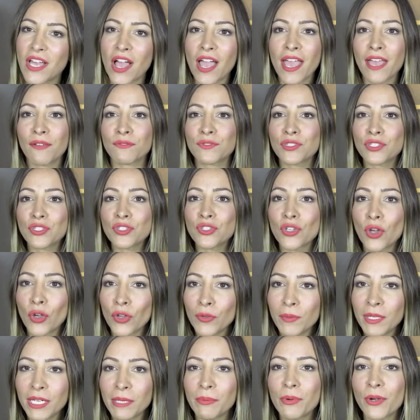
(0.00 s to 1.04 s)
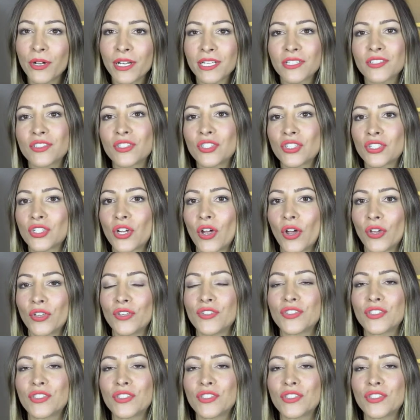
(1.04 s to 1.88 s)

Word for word: I have so many products to show you,